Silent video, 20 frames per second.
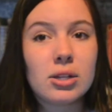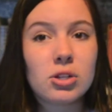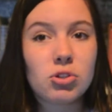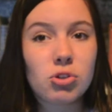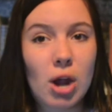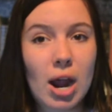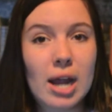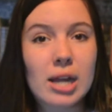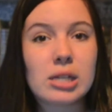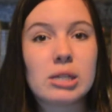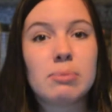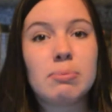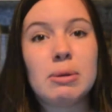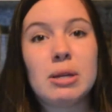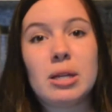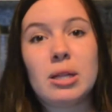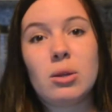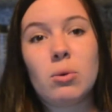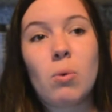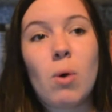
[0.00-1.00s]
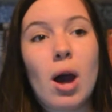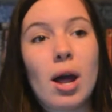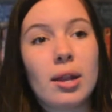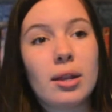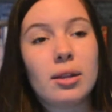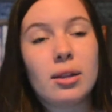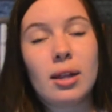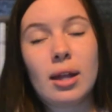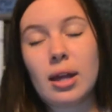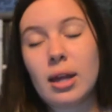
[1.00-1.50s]
trying to be the
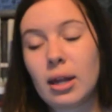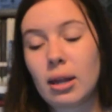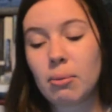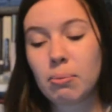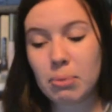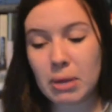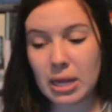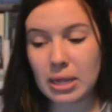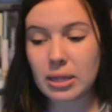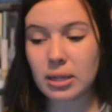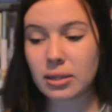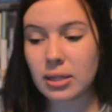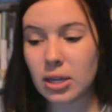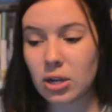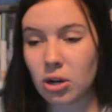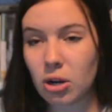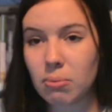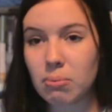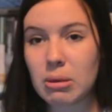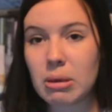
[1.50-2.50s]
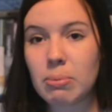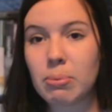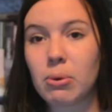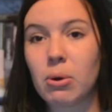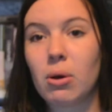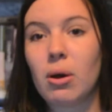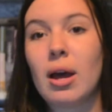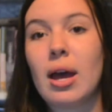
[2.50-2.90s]
one, like, being the leader in people,